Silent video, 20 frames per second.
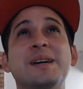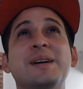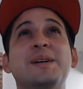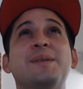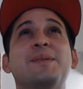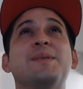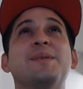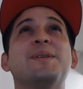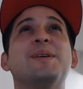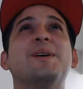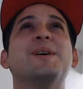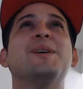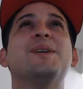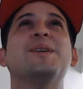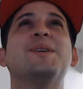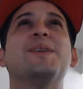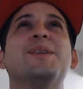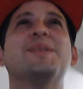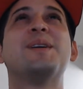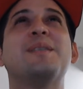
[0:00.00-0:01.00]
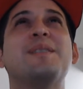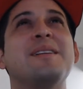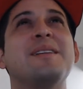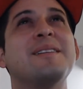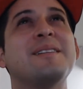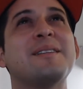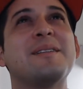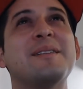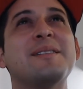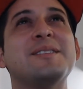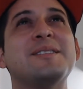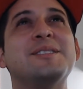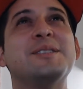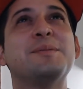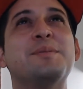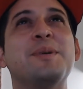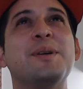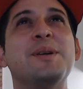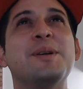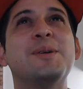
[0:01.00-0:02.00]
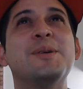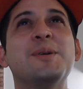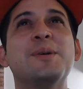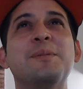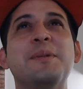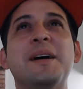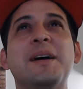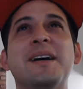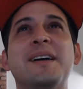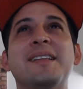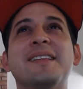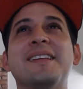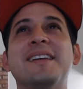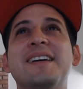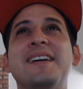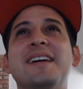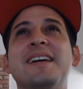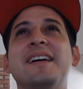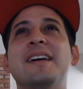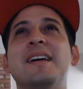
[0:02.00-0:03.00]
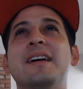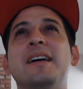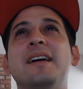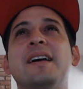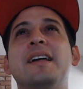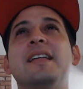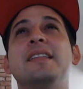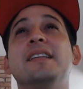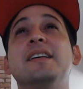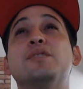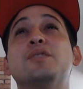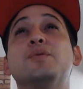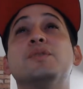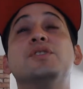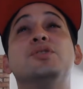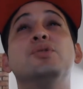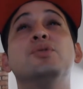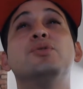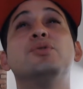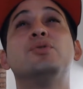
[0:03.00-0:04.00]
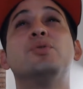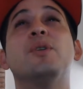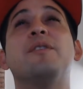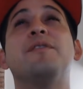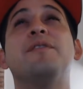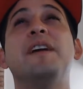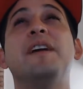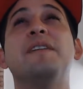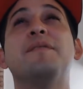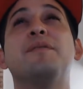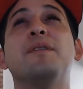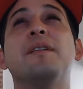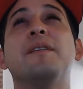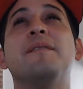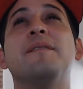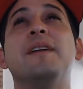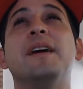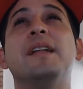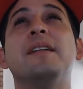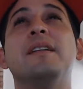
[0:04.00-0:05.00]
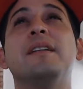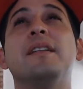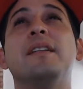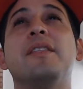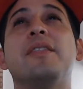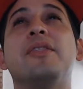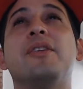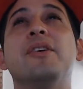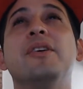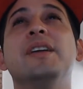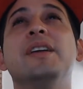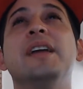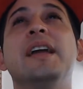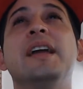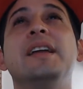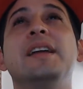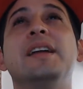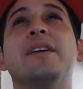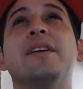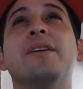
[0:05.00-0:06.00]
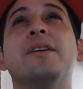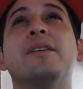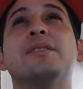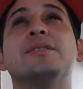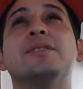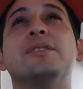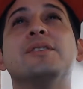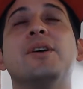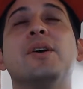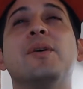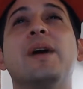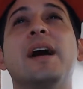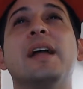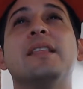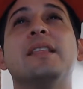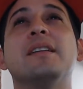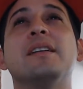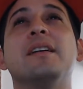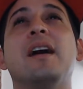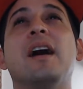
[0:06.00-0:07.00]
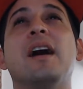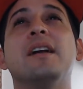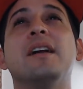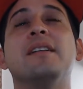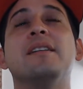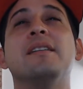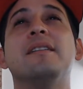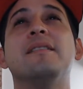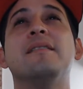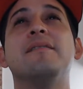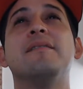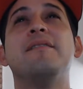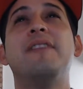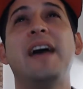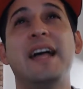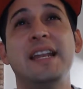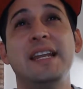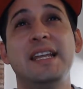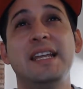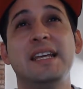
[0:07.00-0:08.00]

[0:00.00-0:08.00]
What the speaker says: Whoa, shit's pretty cool, man. This was due to a fateful event 38 years ago at the God Valley.